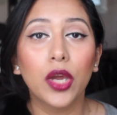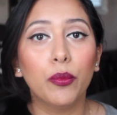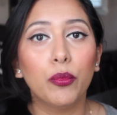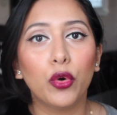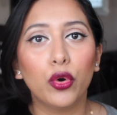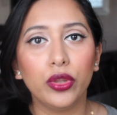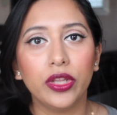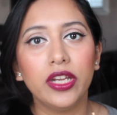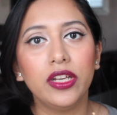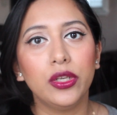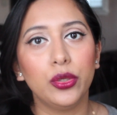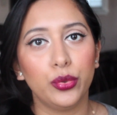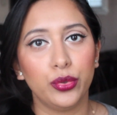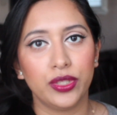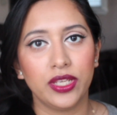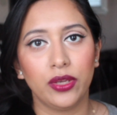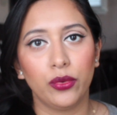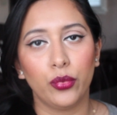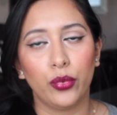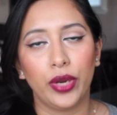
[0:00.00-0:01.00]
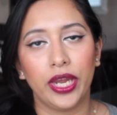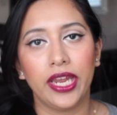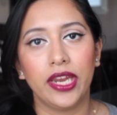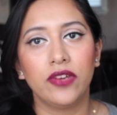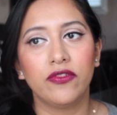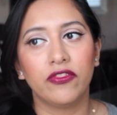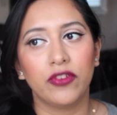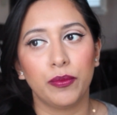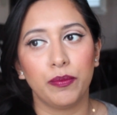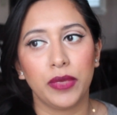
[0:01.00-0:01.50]
More than losing
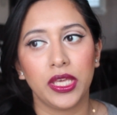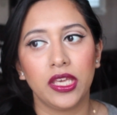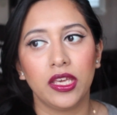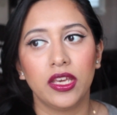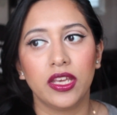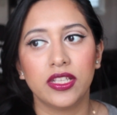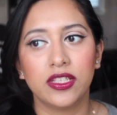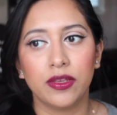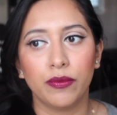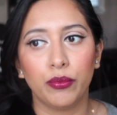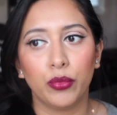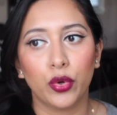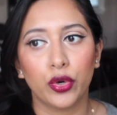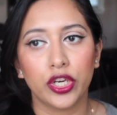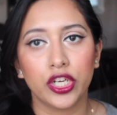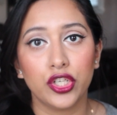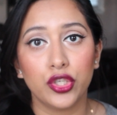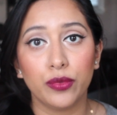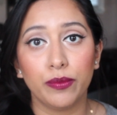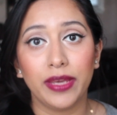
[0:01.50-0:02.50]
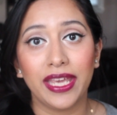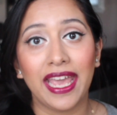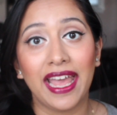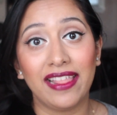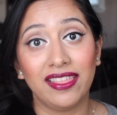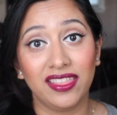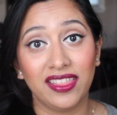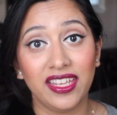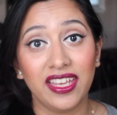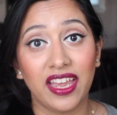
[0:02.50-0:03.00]
weight, for me, it's important to be
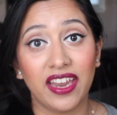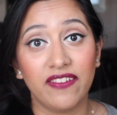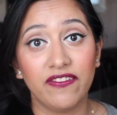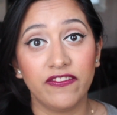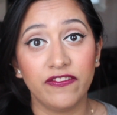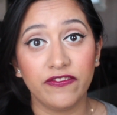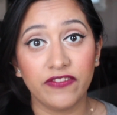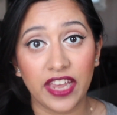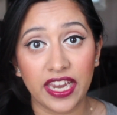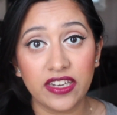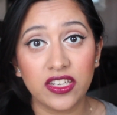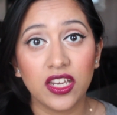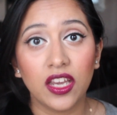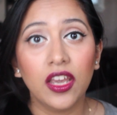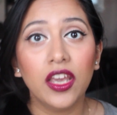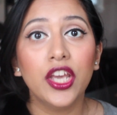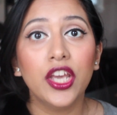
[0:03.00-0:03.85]
healthy and fit,